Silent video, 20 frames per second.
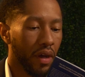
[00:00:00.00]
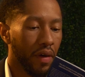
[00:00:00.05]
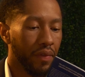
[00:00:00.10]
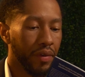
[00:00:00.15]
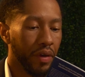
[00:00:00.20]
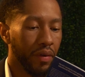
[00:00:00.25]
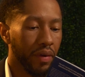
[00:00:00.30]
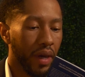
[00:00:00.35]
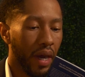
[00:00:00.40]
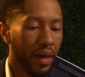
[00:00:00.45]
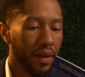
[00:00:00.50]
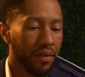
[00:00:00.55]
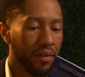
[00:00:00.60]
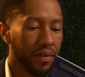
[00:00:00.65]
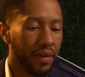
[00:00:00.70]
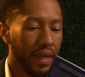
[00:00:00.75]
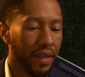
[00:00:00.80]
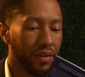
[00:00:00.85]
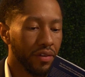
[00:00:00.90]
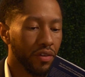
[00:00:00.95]
of the United
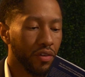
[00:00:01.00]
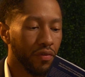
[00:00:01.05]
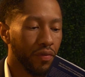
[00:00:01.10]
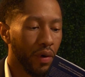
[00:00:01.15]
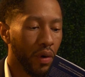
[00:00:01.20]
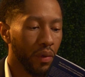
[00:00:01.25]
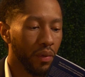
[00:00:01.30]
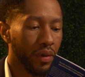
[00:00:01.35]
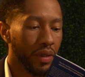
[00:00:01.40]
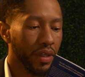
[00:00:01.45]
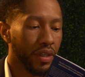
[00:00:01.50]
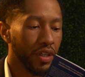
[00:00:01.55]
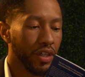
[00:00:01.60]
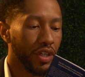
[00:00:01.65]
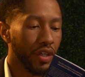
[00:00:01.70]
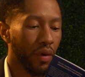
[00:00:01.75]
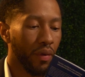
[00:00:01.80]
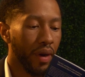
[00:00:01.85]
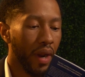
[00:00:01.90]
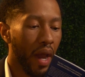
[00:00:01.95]
States to vote
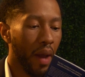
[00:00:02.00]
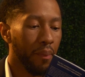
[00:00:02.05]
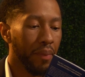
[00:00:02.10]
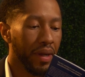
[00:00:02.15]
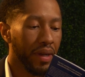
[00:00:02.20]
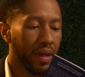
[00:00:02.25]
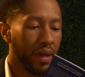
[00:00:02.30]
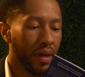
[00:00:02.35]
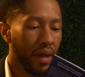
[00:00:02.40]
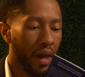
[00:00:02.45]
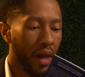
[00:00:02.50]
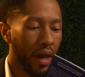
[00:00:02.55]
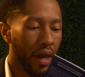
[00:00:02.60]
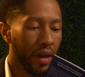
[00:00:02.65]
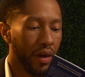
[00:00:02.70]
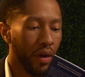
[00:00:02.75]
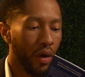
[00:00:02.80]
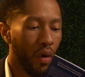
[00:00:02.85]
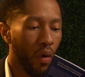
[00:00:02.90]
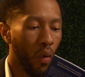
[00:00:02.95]
shall not be
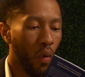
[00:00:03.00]
denied